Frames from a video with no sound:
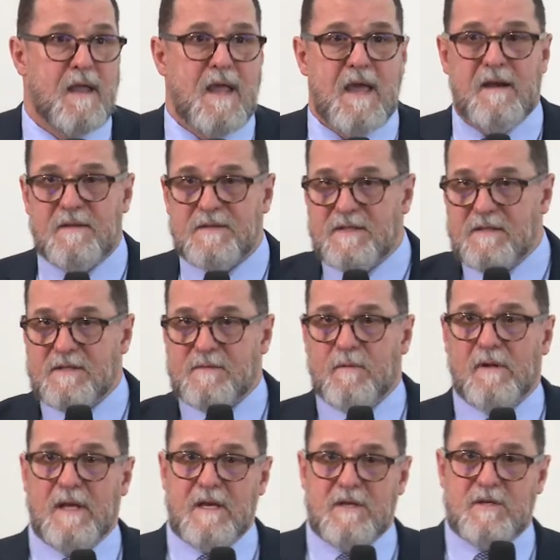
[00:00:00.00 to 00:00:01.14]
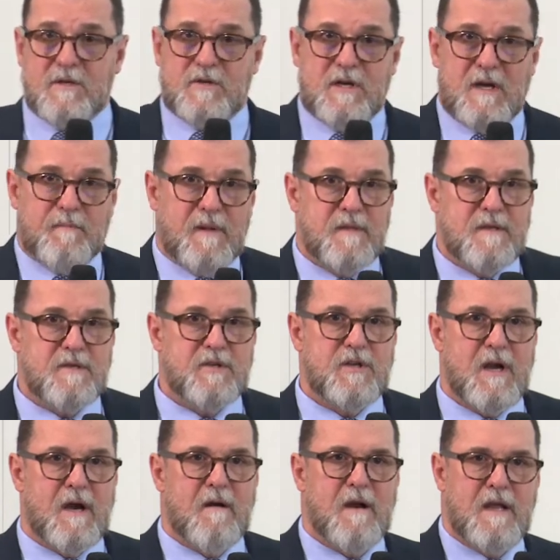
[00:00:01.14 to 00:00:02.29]
And it's this relationship and this
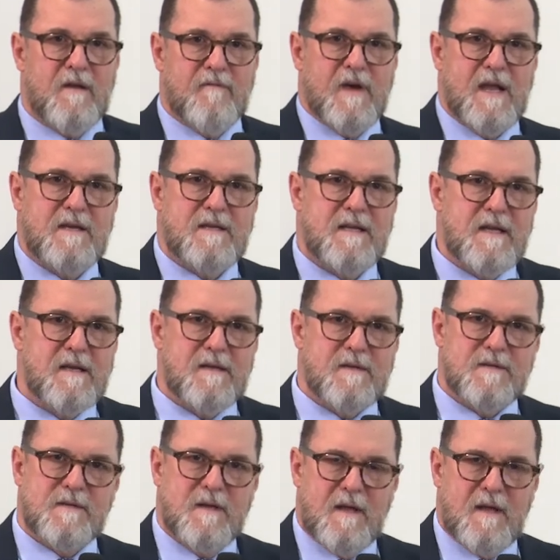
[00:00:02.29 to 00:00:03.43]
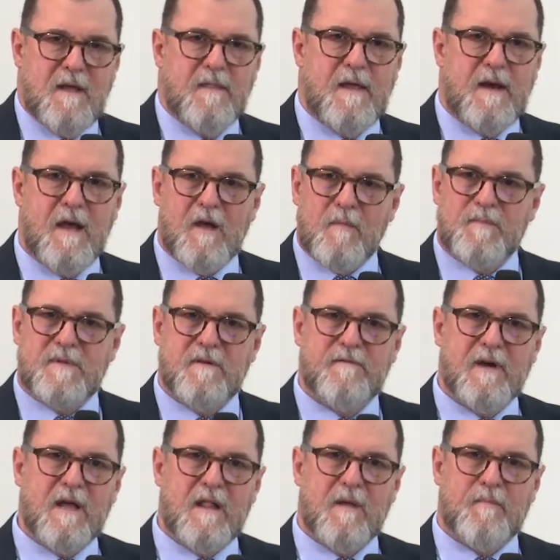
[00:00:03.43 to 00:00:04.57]
sharing of ideas that help
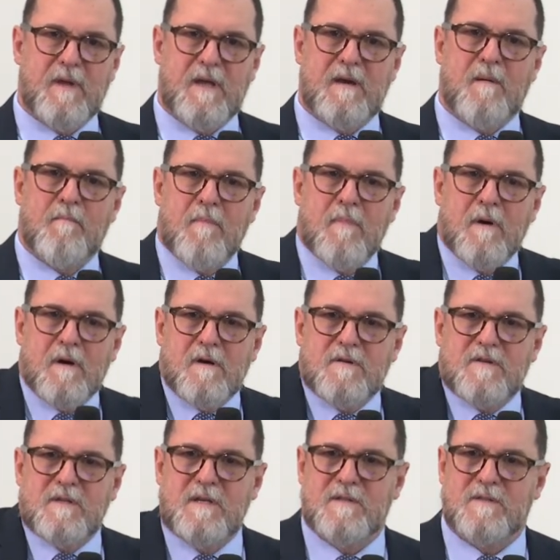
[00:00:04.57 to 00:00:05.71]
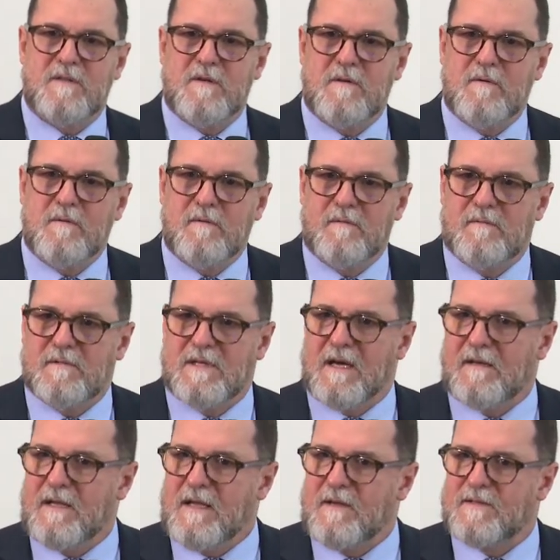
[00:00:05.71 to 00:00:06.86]
develop and emerge these new
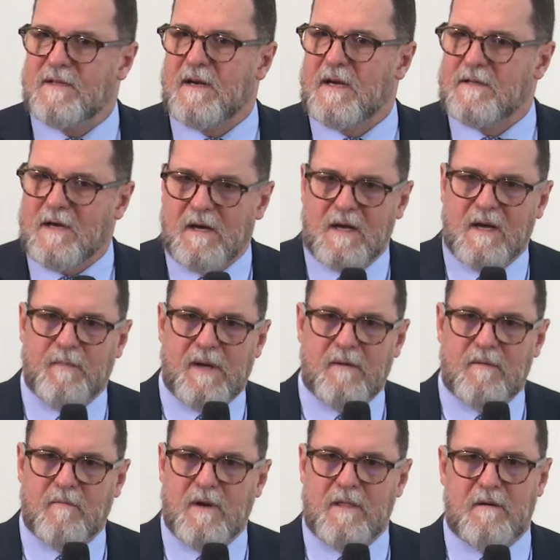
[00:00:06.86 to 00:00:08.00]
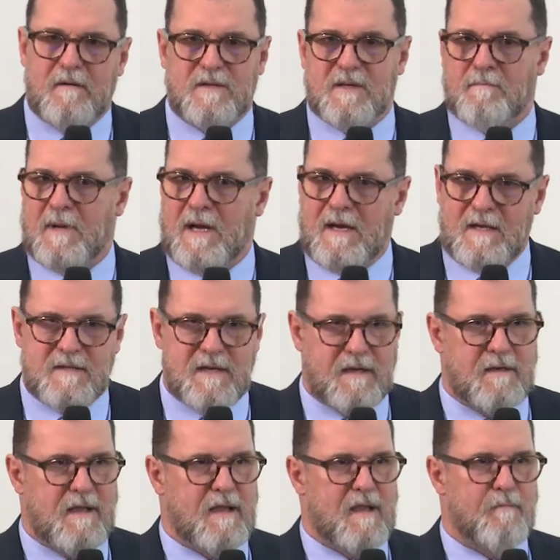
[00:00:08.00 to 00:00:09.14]
techniques that I talk about, whether it's a mining
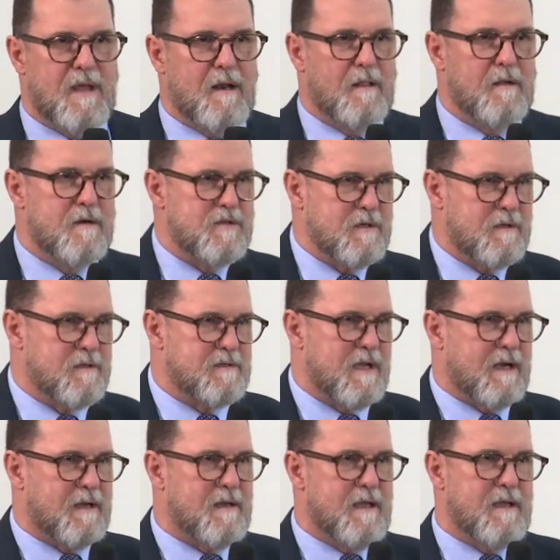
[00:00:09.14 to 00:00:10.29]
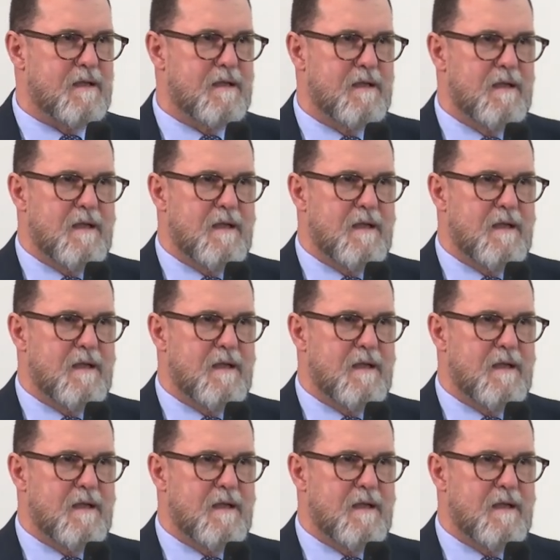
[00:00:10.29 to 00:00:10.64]
technique, a metallurgical technique,